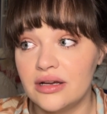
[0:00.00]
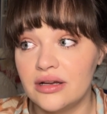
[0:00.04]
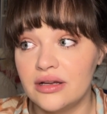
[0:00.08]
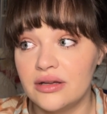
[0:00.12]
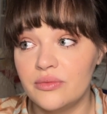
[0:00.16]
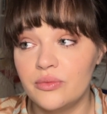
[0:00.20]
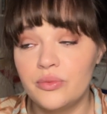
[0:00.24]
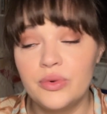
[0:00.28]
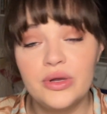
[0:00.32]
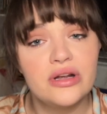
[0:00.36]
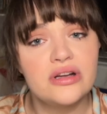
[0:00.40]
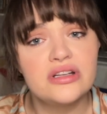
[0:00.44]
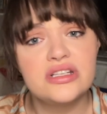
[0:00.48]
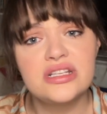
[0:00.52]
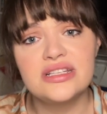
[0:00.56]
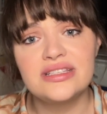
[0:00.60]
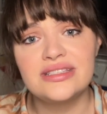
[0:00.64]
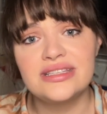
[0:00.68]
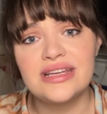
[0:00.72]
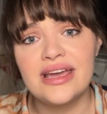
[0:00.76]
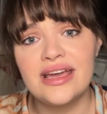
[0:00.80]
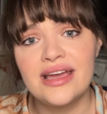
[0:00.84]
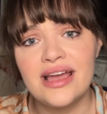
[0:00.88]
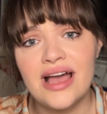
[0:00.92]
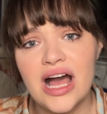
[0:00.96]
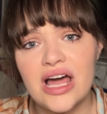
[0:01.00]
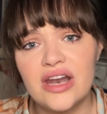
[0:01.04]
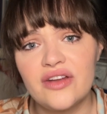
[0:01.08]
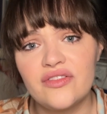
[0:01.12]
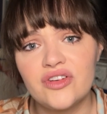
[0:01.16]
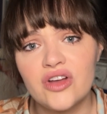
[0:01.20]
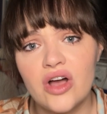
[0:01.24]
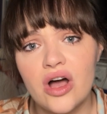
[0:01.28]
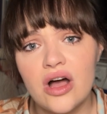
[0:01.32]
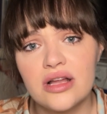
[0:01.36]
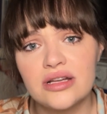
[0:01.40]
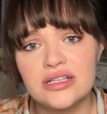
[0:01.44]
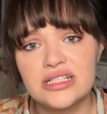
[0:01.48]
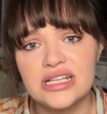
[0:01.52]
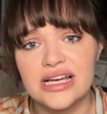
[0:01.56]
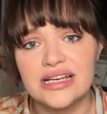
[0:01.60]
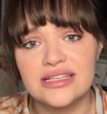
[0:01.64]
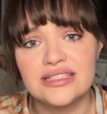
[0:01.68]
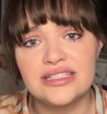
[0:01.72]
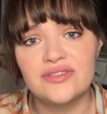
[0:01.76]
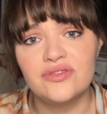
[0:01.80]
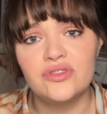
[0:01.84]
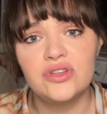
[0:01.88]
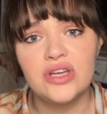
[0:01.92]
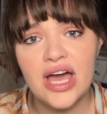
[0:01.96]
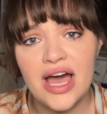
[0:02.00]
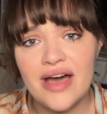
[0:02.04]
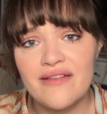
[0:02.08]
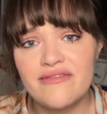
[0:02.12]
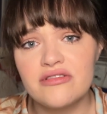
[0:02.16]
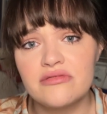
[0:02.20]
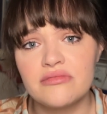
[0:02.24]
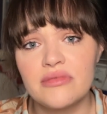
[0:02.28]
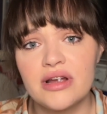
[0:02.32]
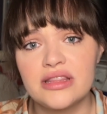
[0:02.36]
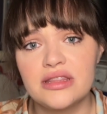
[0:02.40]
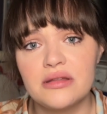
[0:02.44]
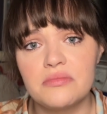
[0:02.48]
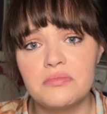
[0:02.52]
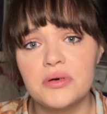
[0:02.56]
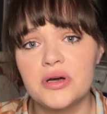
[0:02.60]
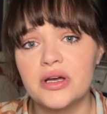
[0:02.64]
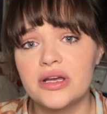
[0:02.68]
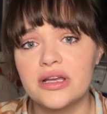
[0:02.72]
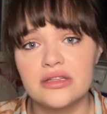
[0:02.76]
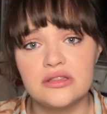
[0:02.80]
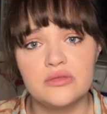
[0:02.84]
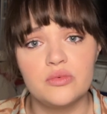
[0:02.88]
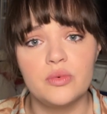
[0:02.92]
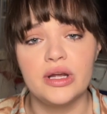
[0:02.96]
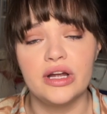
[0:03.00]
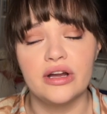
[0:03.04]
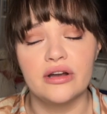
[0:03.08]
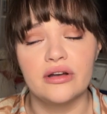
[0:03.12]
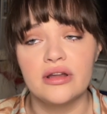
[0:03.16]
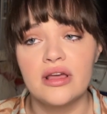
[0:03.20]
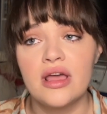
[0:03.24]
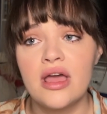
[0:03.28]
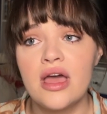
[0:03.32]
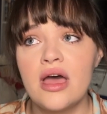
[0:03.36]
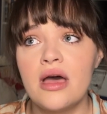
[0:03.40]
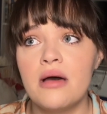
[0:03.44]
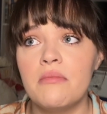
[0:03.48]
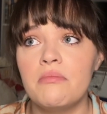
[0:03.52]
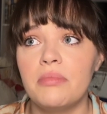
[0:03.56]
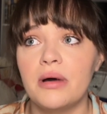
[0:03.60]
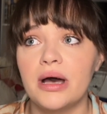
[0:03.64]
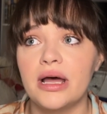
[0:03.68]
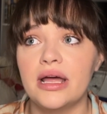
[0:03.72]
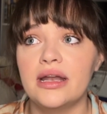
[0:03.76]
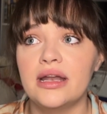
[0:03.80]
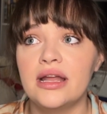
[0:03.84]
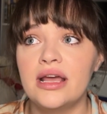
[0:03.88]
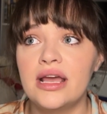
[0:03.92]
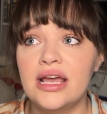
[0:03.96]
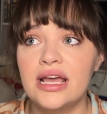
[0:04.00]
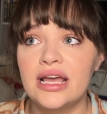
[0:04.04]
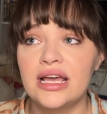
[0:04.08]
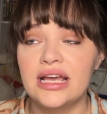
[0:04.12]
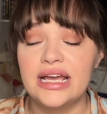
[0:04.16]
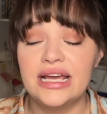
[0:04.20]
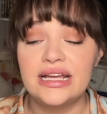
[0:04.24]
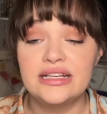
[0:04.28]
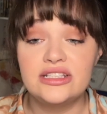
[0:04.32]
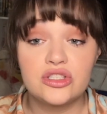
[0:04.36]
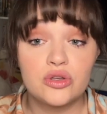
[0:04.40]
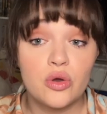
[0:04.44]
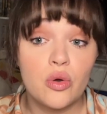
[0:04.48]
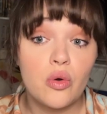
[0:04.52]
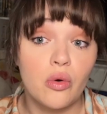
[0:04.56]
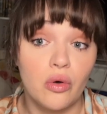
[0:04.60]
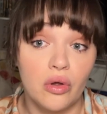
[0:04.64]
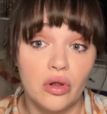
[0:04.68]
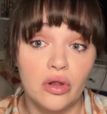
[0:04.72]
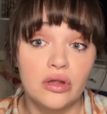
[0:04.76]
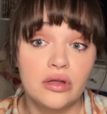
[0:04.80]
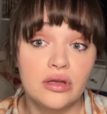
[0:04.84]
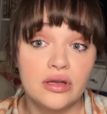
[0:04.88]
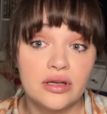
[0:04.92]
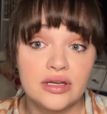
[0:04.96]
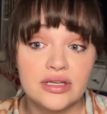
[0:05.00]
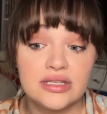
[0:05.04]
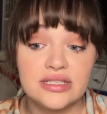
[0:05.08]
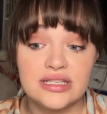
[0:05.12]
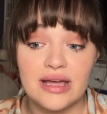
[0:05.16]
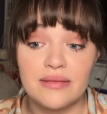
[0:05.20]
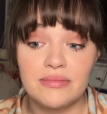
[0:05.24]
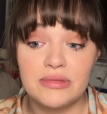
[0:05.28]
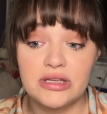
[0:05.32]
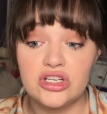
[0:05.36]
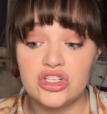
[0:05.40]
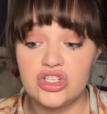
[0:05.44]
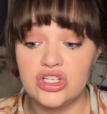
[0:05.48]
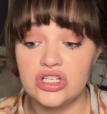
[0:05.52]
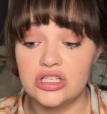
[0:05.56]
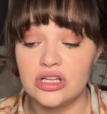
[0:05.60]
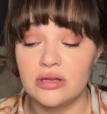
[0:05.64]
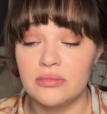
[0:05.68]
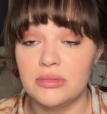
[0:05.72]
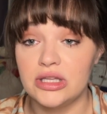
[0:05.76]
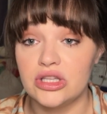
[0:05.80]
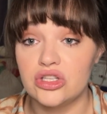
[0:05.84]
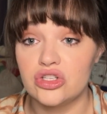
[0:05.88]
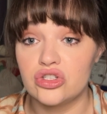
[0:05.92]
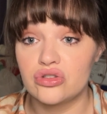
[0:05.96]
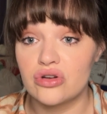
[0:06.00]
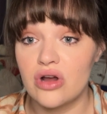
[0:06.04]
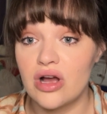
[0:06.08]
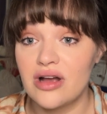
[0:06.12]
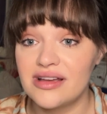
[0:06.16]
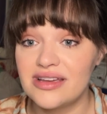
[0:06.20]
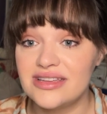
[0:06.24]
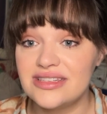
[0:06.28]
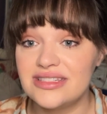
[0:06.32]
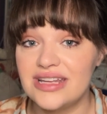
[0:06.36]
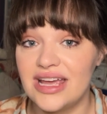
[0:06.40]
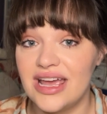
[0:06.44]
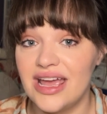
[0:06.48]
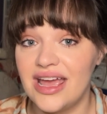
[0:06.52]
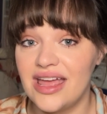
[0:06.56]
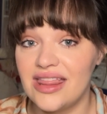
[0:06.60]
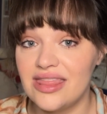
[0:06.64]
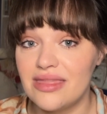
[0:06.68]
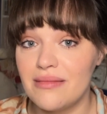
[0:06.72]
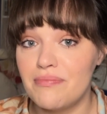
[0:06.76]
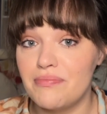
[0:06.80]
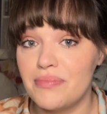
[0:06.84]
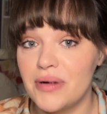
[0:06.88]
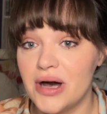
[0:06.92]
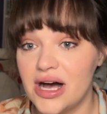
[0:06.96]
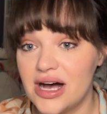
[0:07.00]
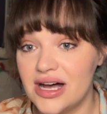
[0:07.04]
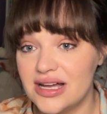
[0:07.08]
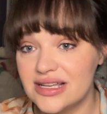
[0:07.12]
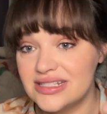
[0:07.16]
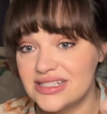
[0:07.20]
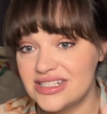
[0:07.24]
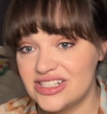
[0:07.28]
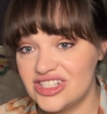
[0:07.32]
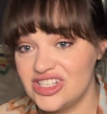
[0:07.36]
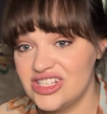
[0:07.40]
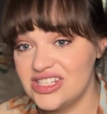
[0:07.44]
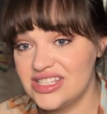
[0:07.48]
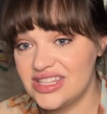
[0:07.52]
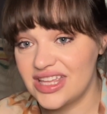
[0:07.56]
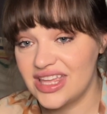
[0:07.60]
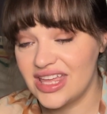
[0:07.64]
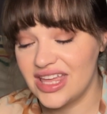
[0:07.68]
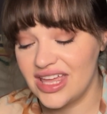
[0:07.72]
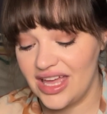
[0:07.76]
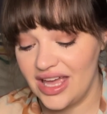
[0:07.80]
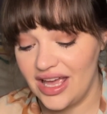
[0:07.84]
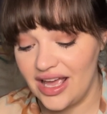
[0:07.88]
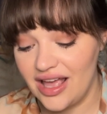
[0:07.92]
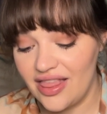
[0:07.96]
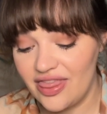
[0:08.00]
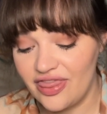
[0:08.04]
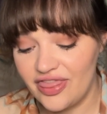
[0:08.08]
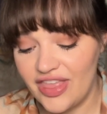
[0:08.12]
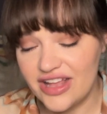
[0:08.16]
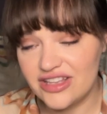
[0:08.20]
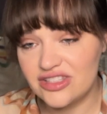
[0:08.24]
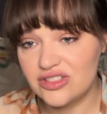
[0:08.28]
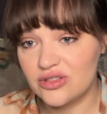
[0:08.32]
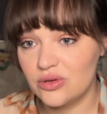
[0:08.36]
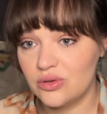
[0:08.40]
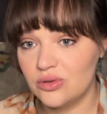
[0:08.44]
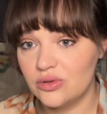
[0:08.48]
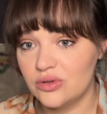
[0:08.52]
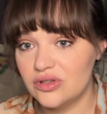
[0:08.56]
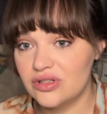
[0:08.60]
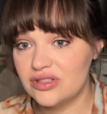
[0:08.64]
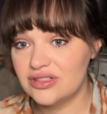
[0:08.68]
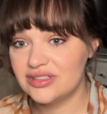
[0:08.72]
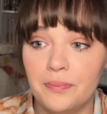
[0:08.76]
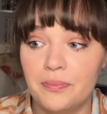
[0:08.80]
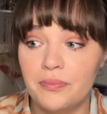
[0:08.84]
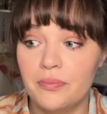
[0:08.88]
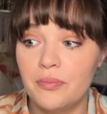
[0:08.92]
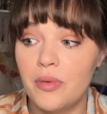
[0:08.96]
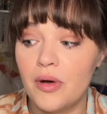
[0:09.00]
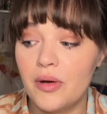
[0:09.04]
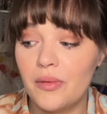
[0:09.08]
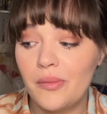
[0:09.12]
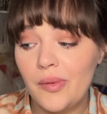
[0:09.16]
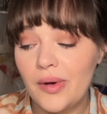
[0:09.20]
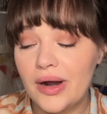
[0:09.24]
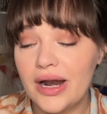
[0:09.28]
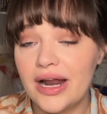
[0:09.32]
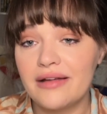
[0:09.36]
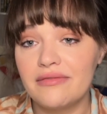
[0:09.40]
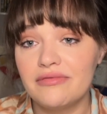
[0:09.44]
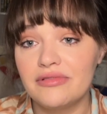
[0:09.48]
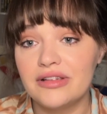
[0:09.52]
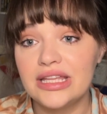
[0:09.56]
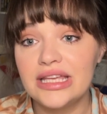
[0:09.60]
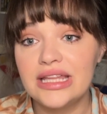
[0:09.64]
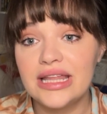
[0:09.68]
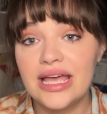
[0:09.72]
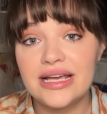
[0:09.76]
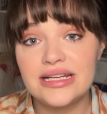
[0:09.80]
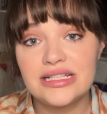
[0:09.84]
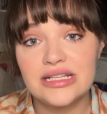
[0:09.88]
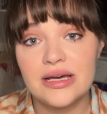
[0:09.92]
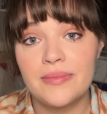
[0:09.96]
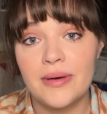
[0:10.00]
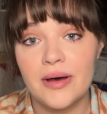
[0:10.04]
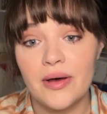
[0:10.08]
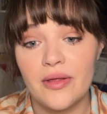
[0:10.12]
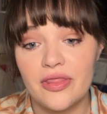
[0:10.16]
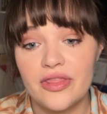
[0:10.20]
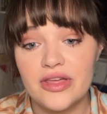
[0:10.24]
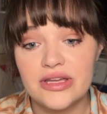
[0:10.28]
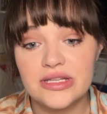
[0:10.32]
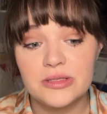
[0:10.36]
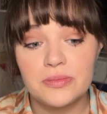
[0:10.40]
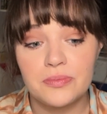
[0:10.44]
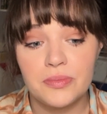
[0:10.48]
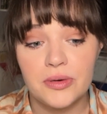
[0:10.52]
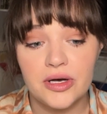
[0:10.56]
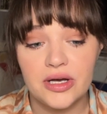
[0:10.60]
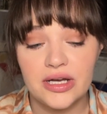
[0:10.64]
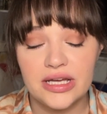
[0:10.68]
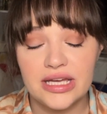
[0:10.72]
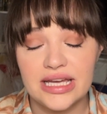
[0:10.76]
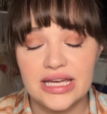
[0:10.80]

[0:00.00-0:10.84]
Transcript: weird to say out of context. If you haven't read the book, it's weird, but it's cool because that means she's gonna be the strongest and the boss. She's the king. That's cool. But what I really liked about this book